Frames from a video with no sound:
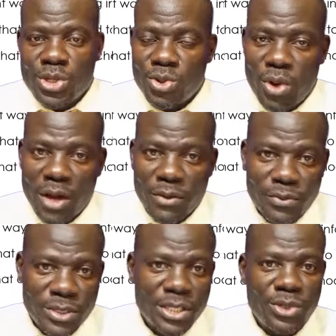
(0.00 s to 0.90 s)
So we
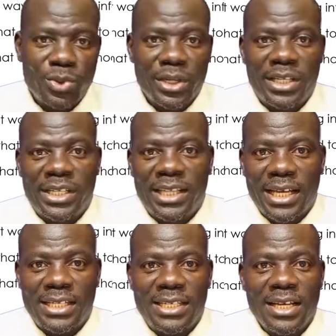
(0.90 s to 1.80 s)
have seen to it
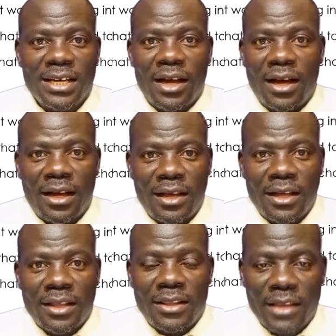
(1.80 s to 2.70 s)
that
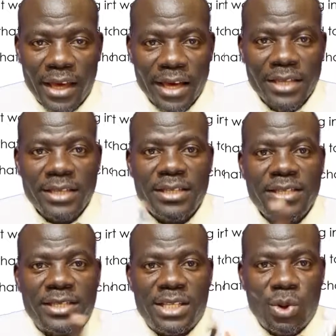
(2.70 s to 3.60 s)

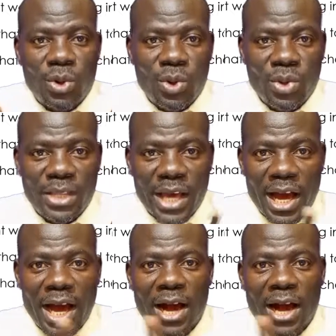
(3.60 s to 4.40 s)
there